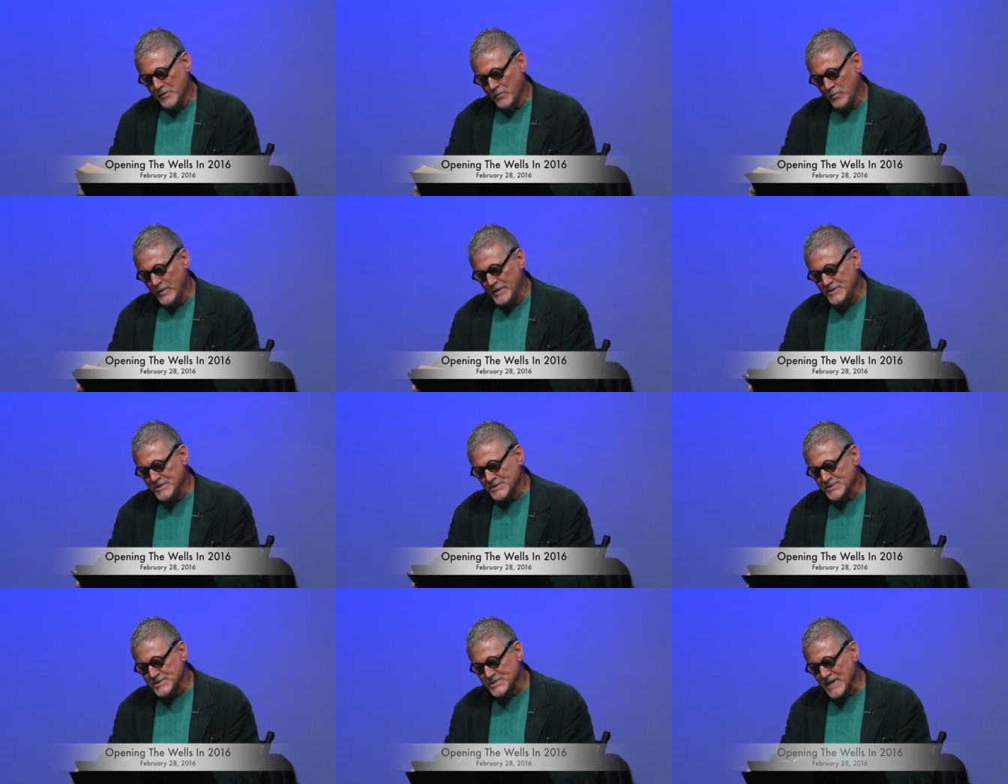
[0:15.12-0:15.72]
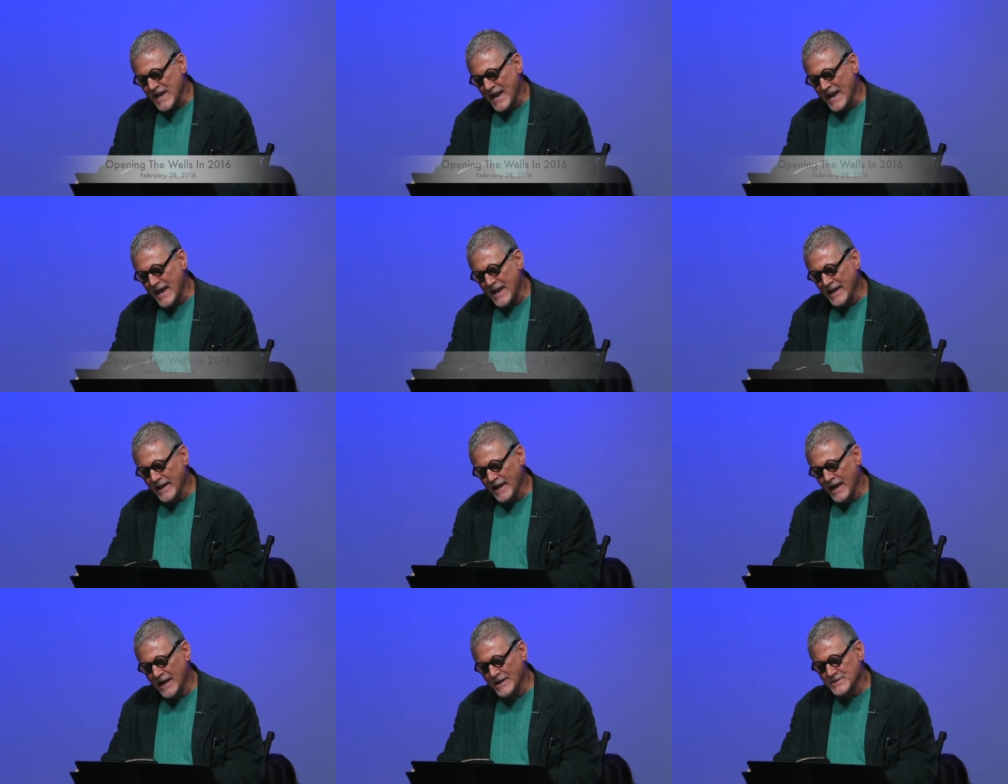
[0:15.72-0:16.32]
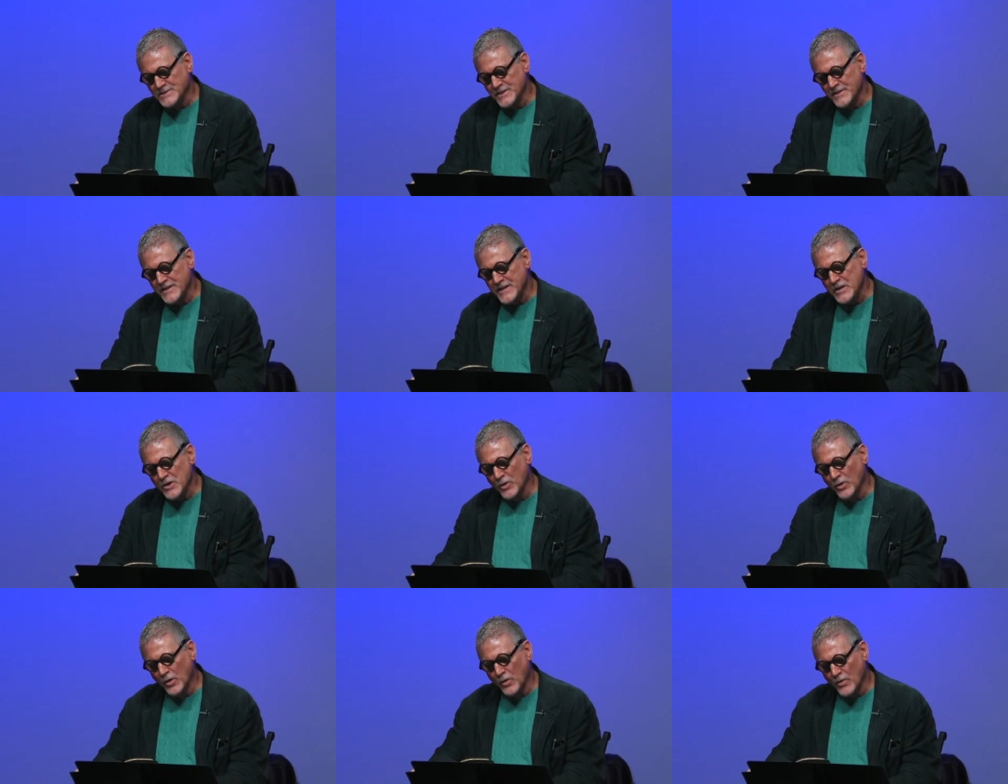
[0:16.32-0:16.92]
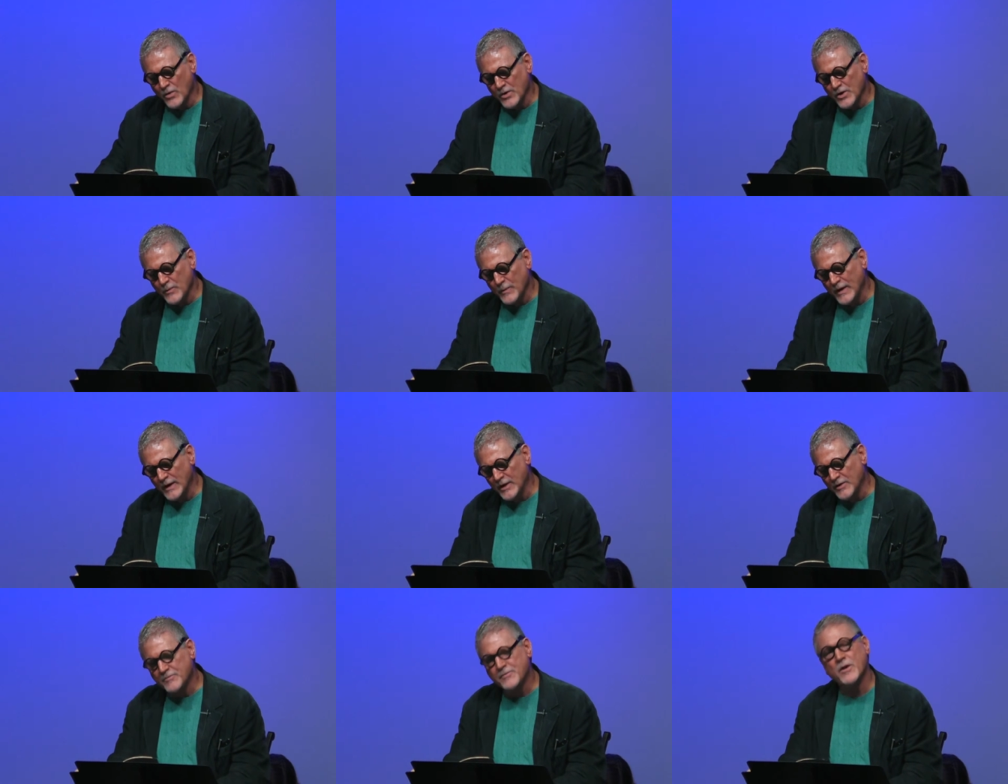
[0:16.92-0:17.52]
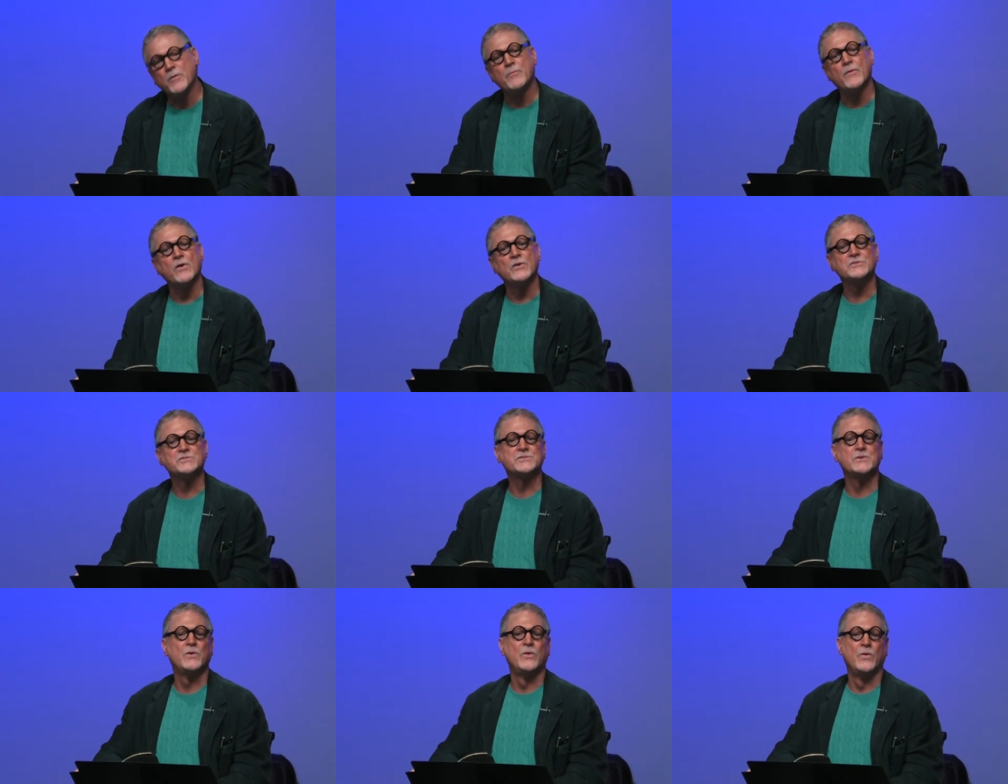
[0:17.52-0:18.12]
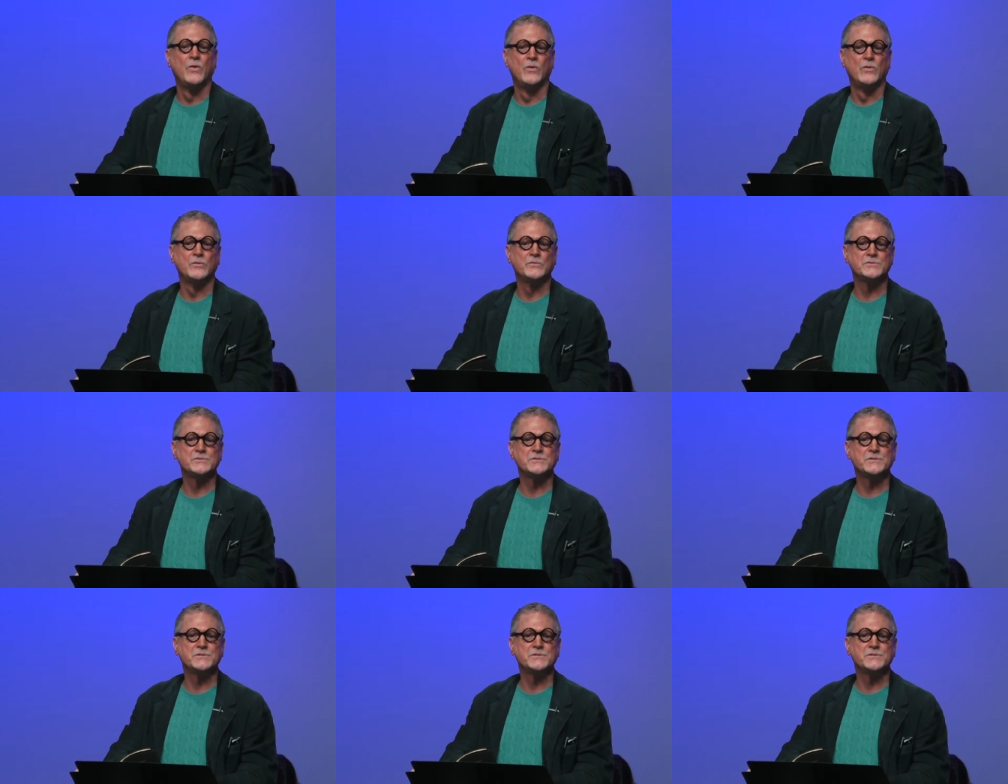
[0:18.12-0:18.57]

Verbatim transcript: We just sang, Unto thee, O Lord, do we lift up our souls.